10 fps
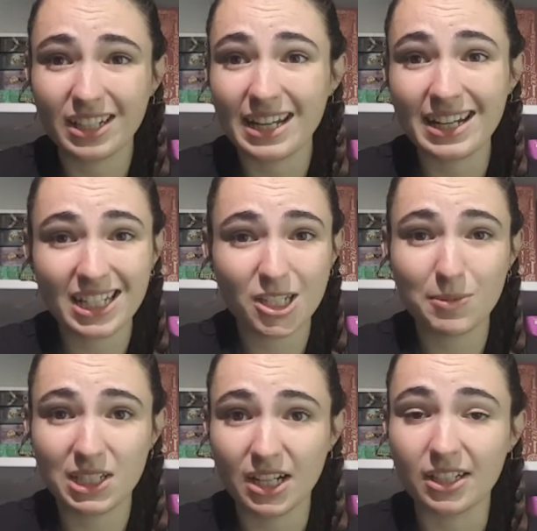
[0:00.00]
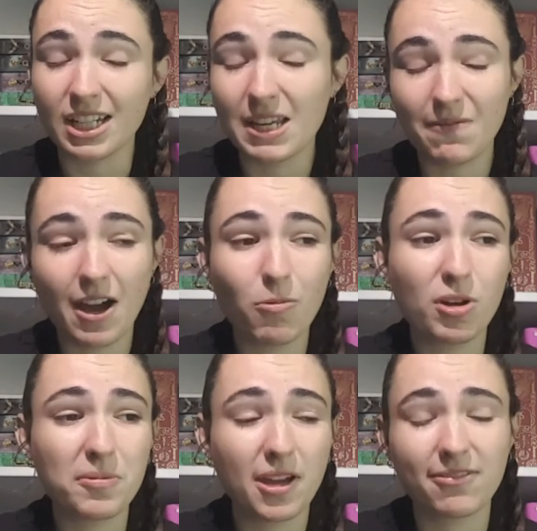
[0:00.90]
It needs to be done if I
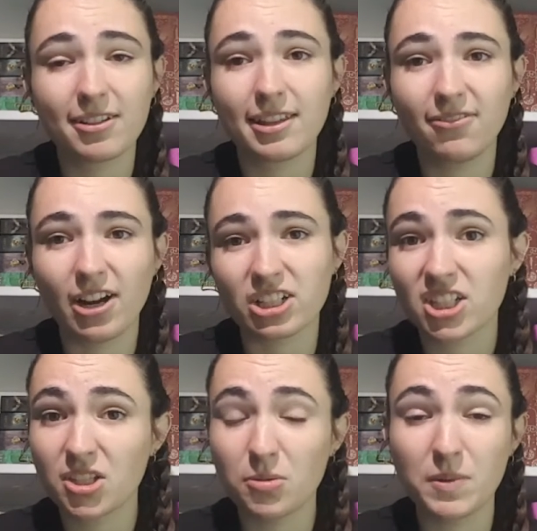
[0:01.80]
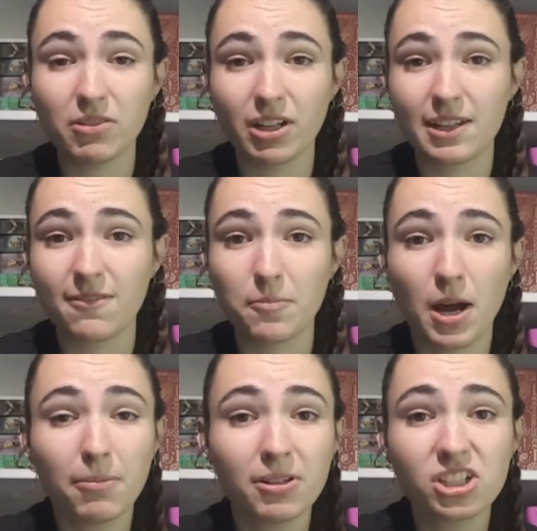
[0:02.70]
want Perfectly Fractured to be ready for
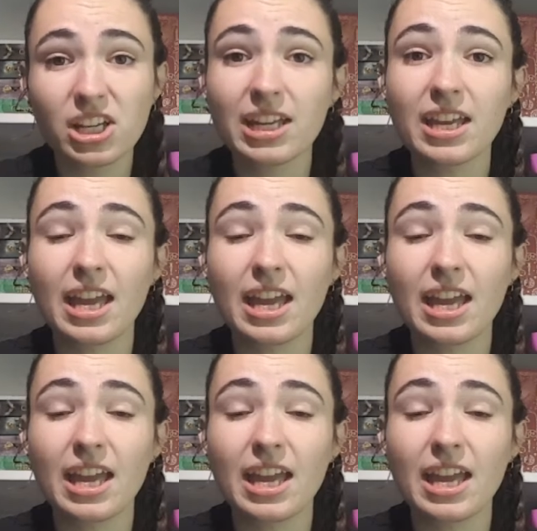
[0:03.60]
publishing